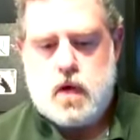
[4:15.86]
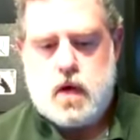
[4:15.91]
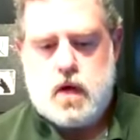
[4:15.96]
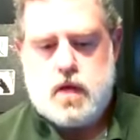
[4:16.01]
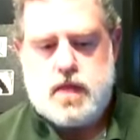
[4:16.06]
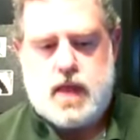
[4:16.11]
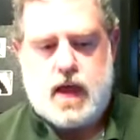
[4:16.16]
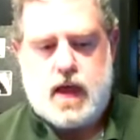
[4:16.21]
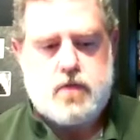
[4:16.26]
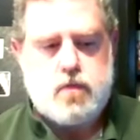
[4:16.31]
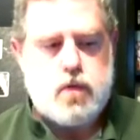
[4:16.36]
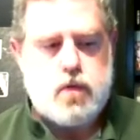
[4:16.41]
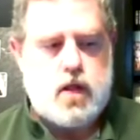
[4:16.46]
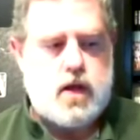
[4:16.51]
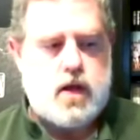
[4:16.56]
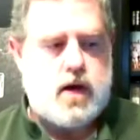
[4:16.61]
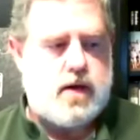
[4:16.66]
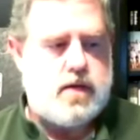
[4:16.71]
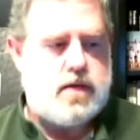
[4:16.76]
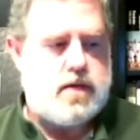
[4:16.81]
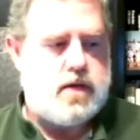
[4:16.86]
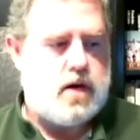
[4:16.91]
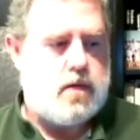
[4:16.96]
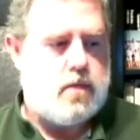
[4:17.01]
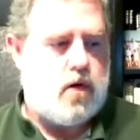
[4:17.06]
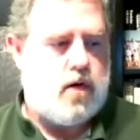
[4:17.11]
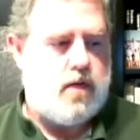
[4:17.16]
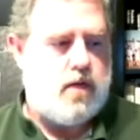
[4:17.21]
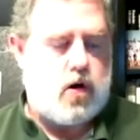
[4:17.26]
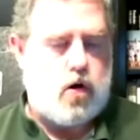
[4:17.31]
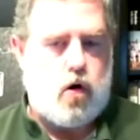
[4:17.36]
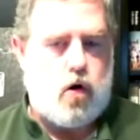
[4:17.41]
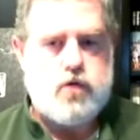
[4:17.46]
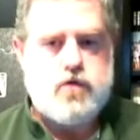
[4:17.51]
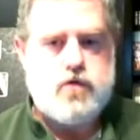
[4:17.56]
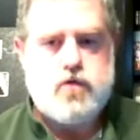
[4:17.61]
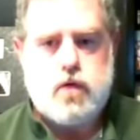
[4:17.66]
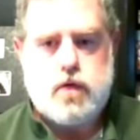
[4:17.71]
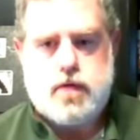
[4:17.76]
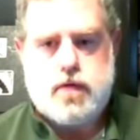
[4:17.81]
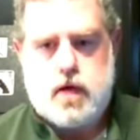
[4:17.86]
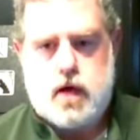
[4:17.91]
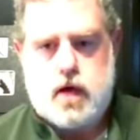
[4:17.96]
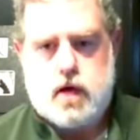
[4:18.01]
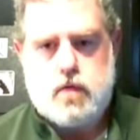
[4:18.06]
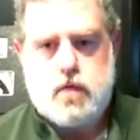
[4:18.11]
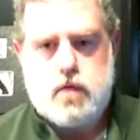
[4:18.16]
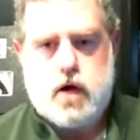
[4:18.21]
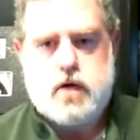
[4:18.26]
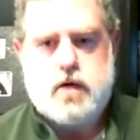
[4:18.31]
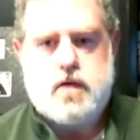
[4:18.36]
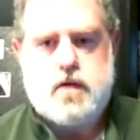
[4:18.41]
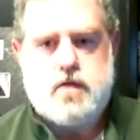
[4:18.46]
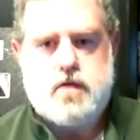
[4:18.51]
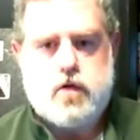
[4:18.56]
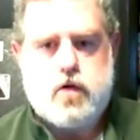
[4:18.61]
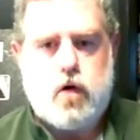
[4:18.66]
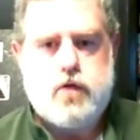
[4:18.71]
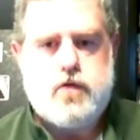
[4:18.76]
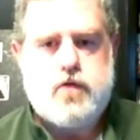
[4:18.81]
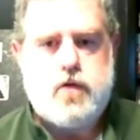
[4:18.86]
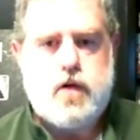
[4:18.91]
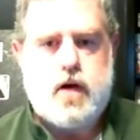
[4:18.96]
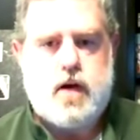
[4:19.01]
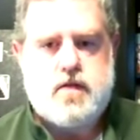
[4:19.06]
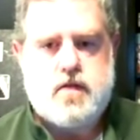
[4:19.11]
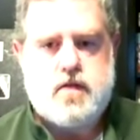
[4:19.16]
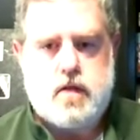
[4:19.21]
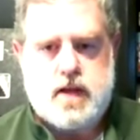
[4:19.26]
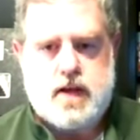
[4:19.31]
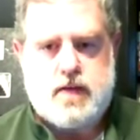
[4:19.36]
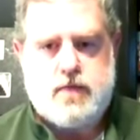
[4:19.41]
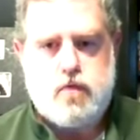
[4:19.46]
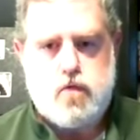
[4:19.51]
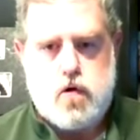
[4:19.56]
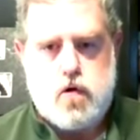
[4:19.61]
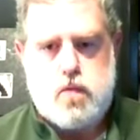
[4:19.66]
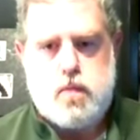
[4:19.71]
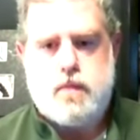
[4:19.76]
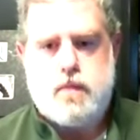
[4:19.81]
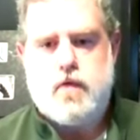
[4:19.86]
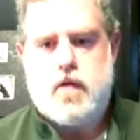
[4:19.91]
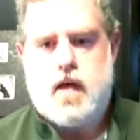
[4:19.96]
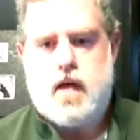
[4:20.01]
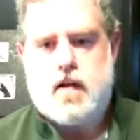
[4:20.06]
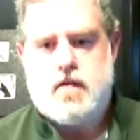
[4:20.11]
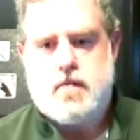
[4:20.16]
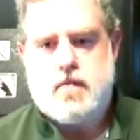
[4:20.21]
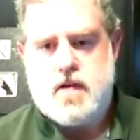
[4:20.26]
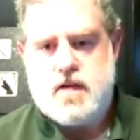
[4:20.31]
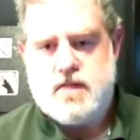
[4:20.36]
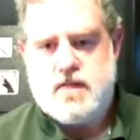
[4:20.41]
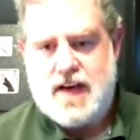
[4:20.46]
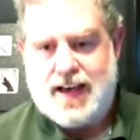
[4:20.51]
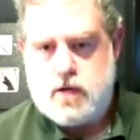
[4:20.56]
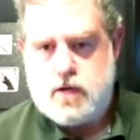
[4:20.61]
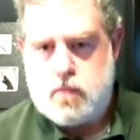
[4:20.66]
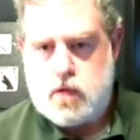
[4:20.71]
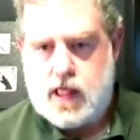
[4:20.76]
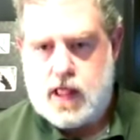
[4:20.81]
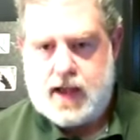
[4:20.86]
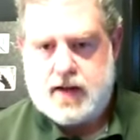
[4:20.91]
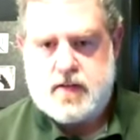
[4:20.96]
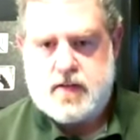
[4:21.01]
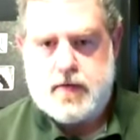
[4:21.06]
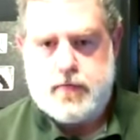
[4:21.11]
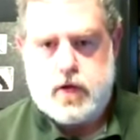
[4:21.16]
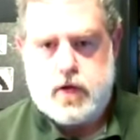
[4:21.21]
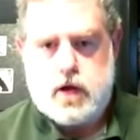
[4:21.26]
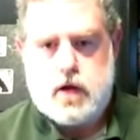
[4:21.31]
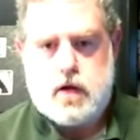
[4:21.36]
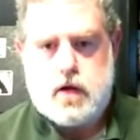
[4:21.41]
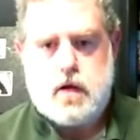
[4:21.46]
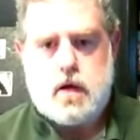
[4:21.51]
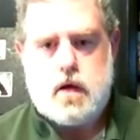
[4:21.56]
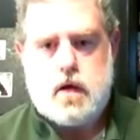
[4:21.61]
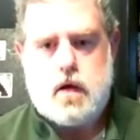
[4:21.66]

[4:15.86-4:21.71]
That's really, I think, more of a cultural thing, right? Because your culture has to leave room for that to be a valuable activity.